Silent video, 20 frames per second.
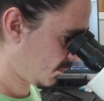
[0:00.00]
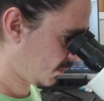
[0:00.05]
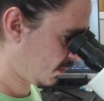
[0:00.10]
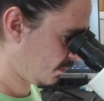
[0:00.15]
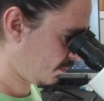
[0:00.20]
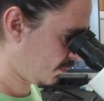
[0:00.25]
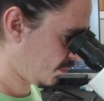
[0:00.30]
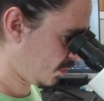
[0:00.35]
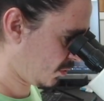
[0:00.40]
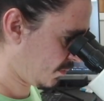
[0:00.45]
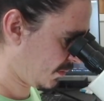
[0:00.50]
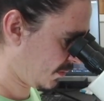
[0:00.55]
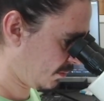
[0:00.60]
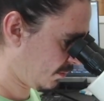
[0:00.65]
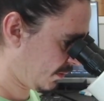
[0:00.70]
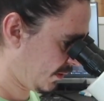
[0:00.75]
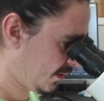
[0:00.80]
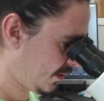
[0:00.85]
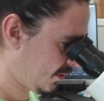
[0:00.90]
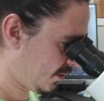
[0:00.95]
Broke my
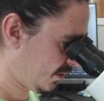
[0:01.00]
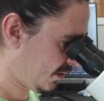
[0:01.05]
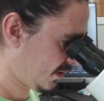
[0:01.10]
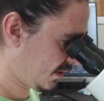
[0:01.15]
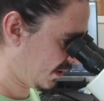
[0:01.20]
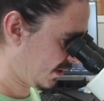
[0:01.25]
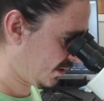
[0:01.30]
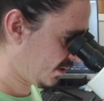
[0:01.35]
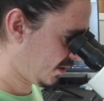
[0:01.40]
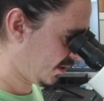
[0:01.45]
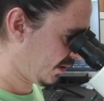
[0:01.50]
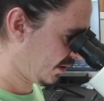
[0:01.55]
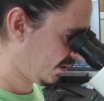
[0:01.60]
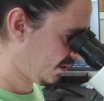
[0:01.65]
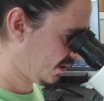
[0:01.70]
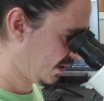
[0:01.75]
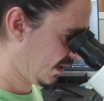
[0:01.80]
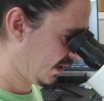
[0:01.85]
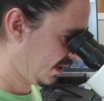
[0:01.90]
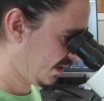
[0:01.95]
razor. This guy's on there
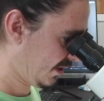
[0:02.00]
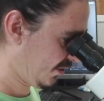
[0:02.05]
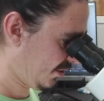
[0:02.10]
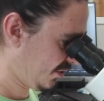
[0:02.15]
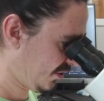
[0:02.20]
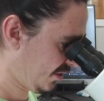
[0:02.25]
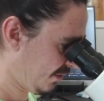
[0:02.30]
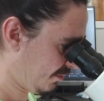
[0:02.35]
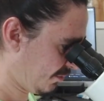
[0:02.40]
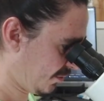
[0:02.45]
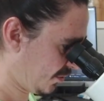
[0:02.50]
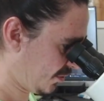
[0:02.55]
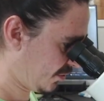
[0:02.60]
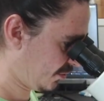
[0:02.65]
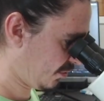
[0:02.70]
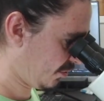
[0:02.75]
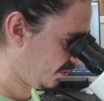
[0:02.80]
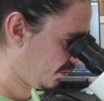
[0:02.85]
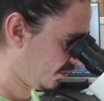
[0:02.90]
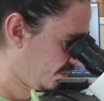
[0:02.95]
tight. Usually when they're
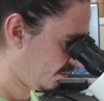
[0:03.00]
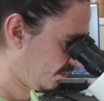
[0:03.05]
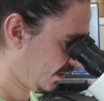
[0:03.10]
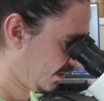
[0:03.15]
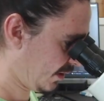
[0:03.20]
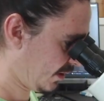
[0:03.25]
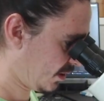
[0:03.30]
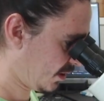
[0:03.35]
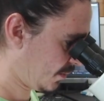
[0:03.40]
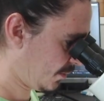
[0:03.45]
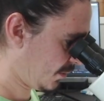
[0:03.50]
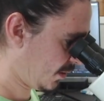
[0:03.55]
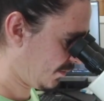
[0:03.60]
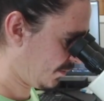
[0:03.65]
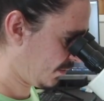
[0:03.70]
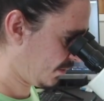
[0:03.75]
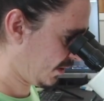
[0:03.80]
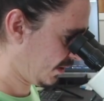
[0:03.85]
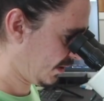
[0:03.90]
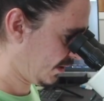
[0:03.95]
short, they're ready to come off
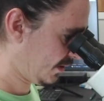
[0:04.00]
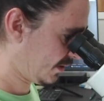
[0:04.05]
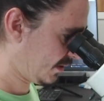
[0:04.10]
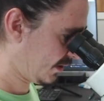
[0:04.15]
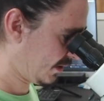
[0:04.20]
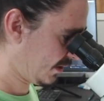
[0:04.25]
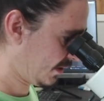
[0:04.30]
pretty easy.